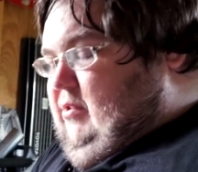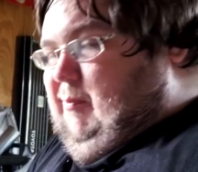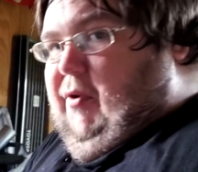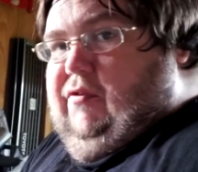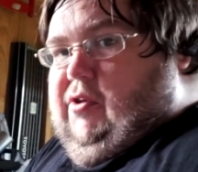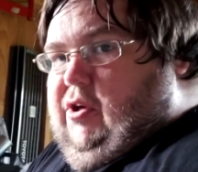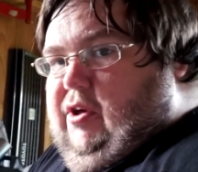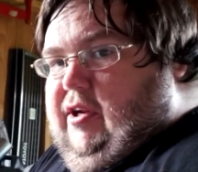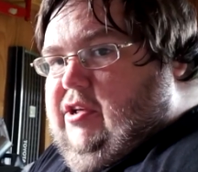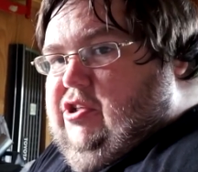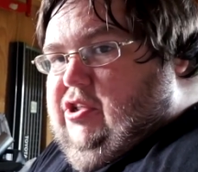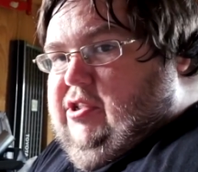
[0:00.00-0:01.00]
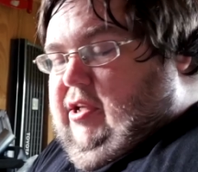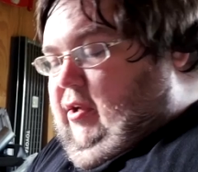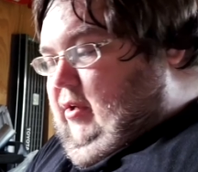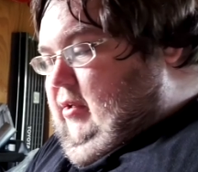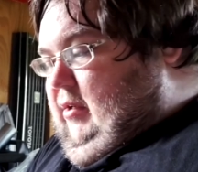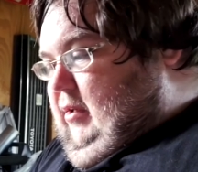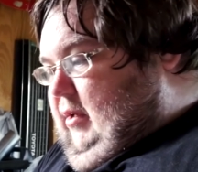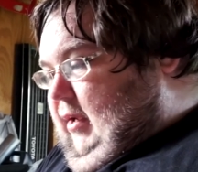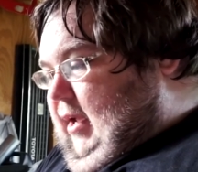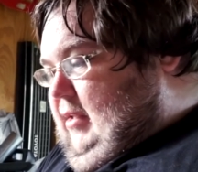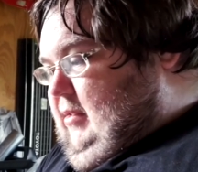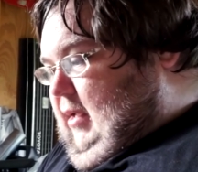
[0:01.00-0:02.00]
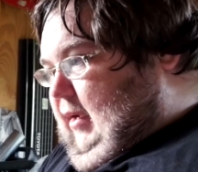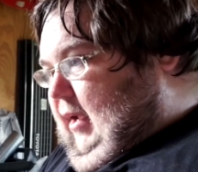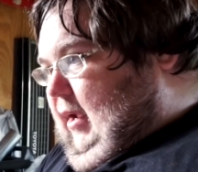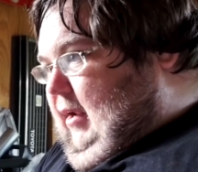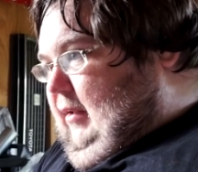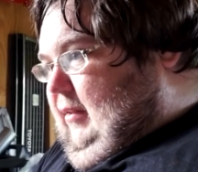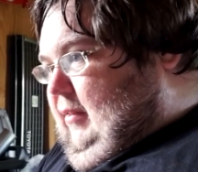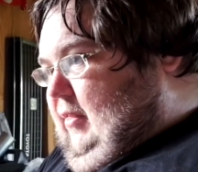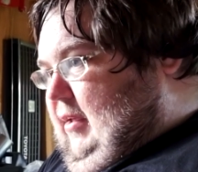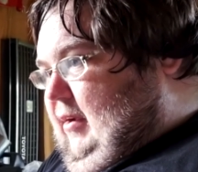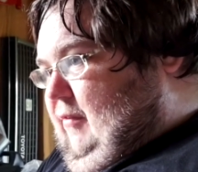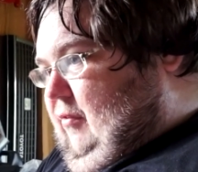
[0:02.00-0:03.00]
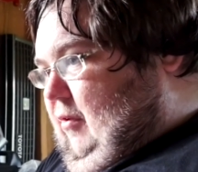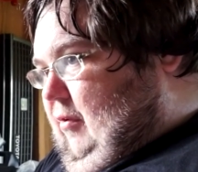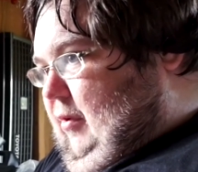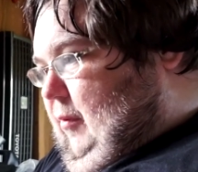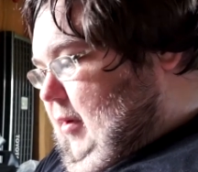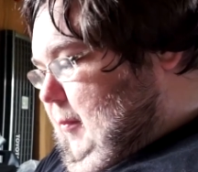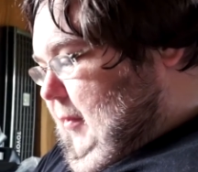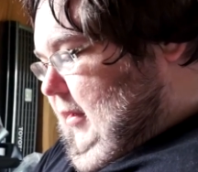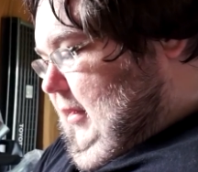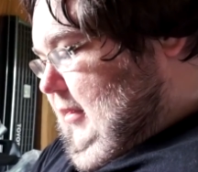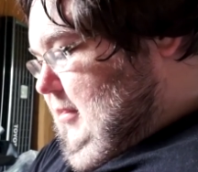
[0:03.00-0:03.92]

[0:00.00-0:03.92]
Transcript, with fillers: perfectly good engine stand. Can't I can't think of throwing it away, but uh,